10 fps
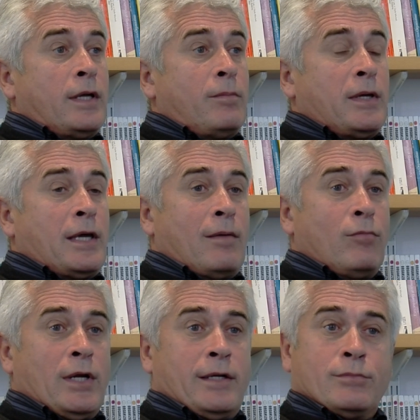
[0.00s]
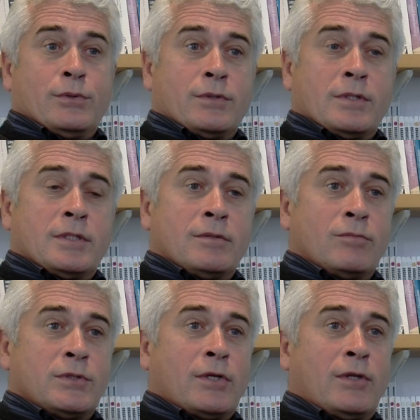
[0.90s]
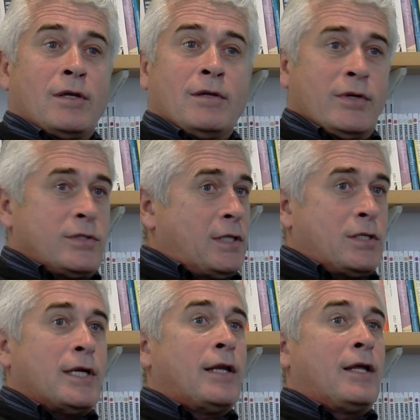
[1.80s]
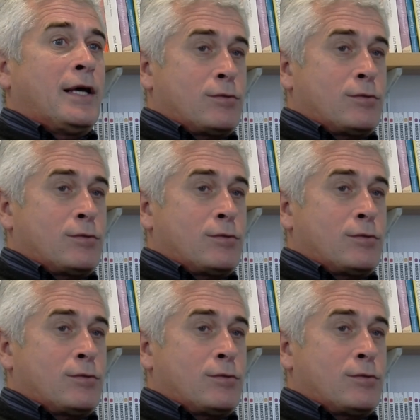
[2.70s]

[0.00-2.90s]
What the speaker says: it became really important and was on the university agenda